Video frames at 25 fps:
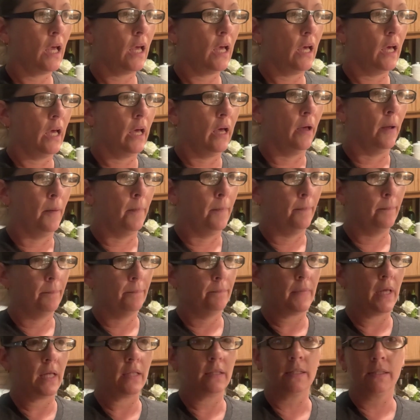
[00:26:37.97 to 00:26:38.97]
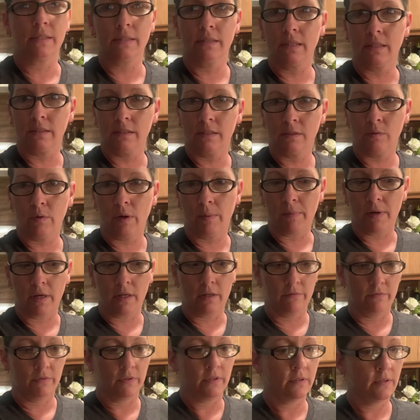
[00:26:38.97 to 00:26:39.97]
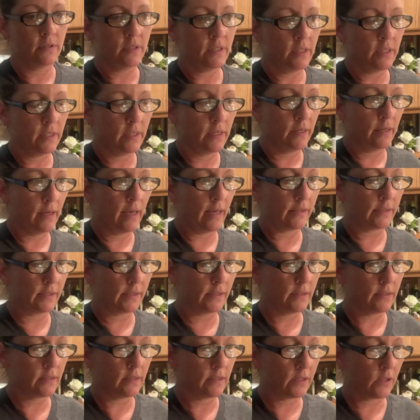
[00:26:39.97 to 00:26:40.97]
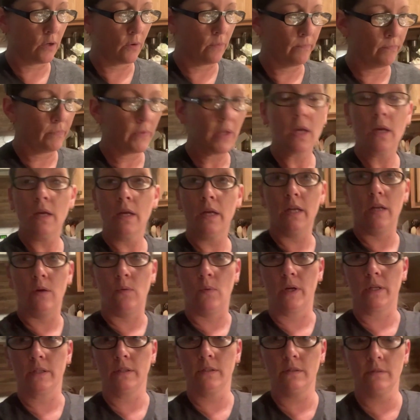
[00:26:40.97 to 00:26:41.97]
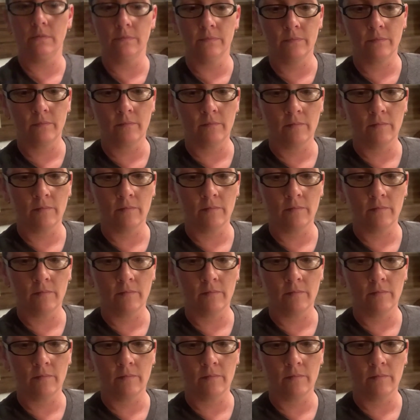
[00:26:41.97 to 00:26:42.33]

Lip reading: at least that's the way my oven has it. So anyways,